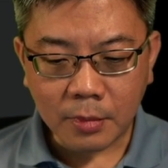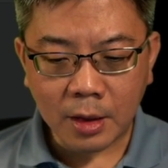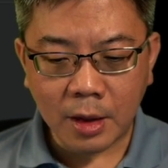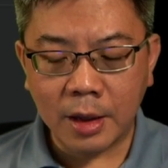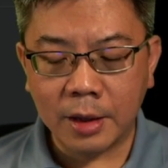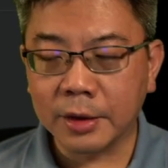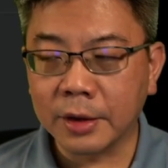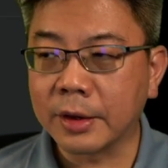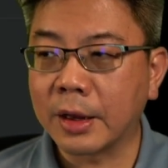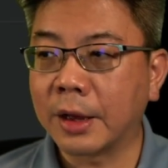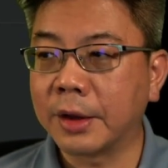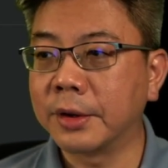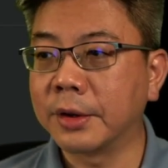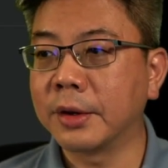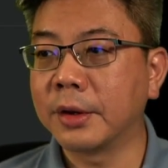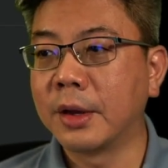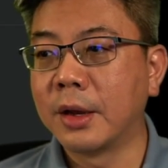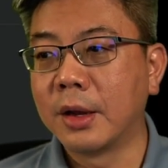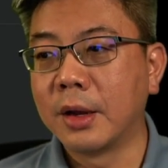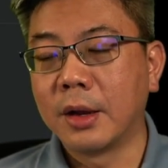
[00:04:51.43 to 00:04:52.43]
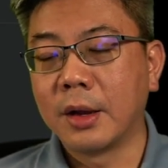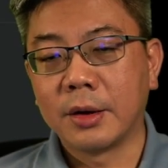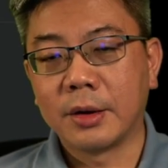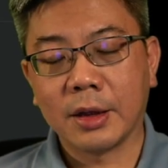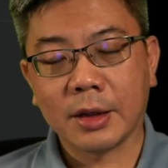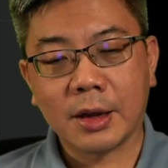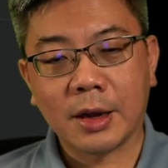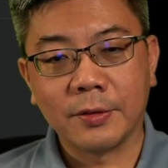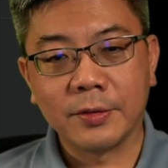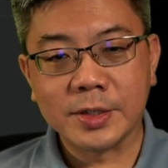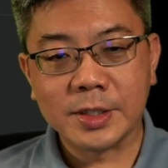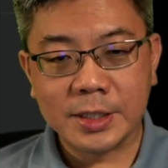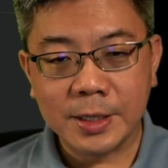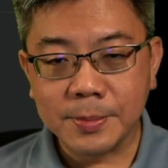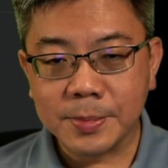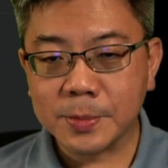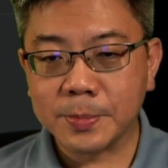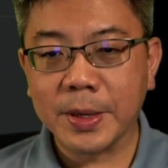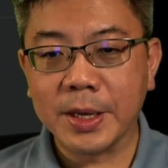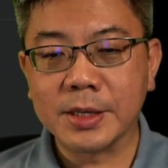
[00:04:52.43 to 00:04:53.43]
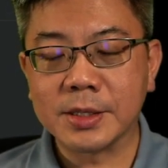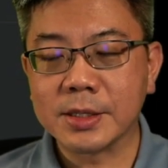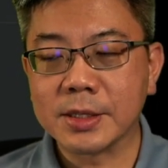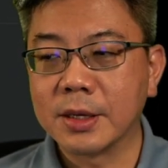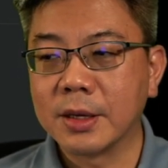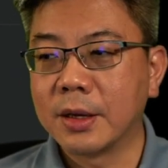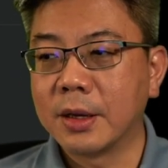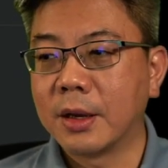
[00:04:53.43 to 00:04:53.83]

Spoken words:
and another that covers deep space.